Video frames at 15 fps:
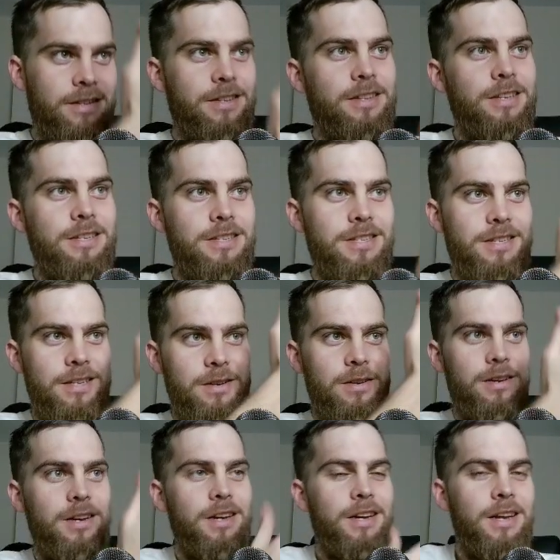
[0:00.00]
this
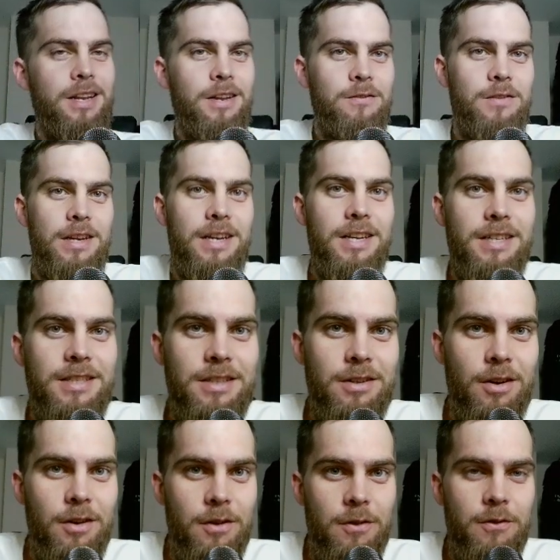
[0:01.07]
lovely list
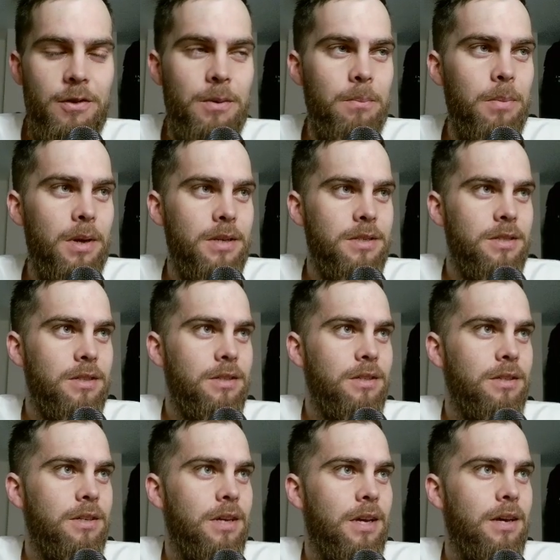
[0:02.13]
of
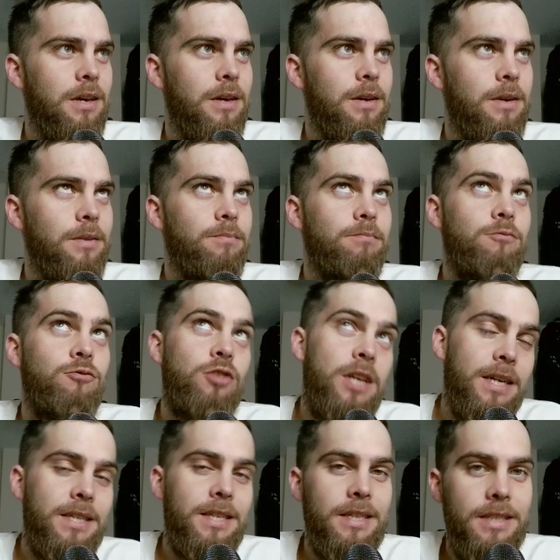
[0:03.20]
puzzle
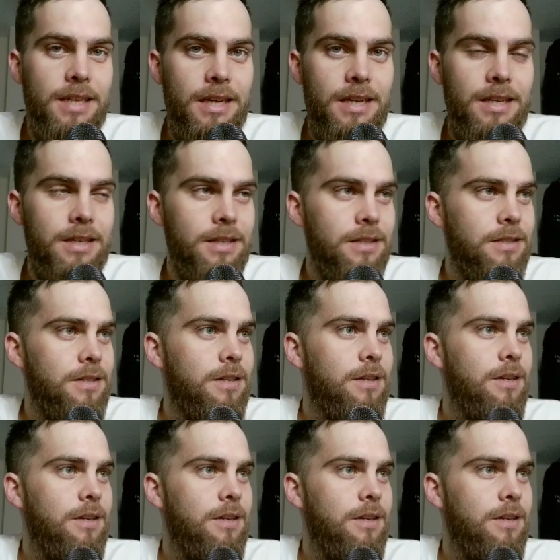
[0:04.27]
tactics ideas.